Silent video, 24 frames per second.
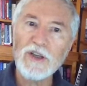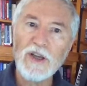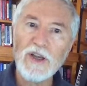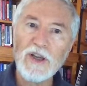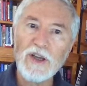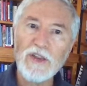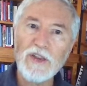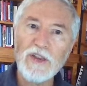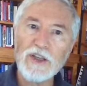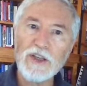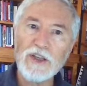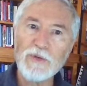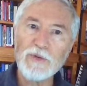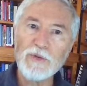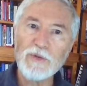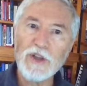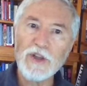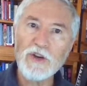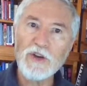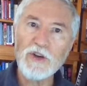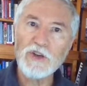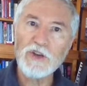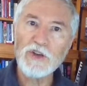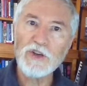and that's where
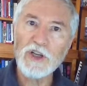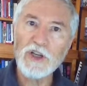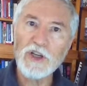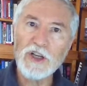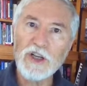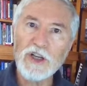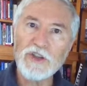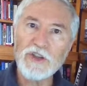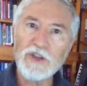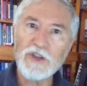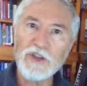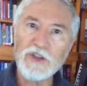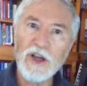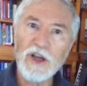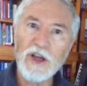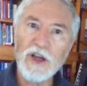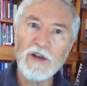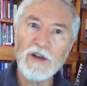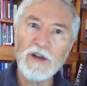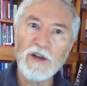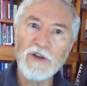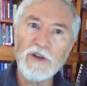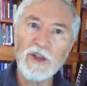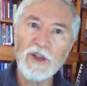the constellations
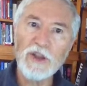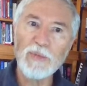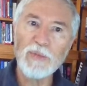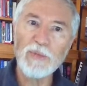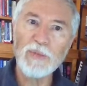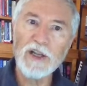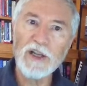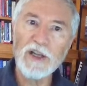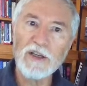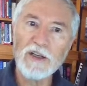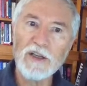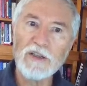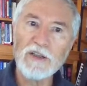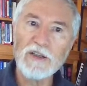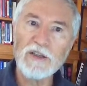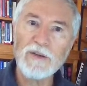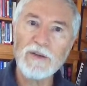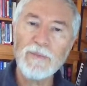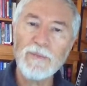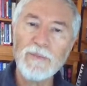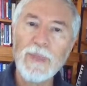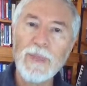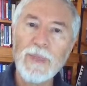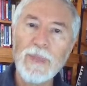are around the planet.
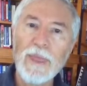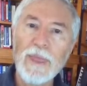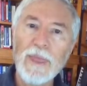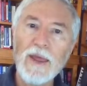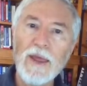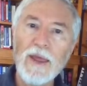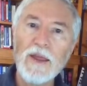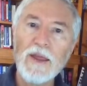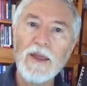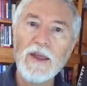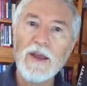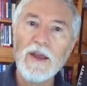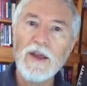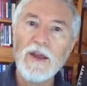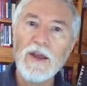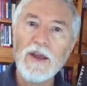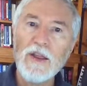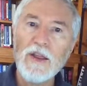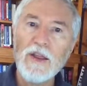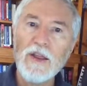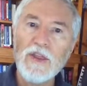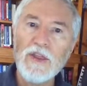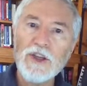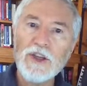
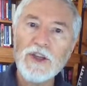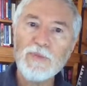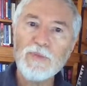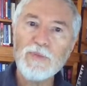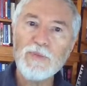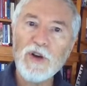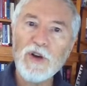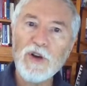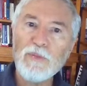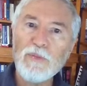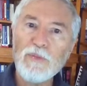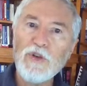This point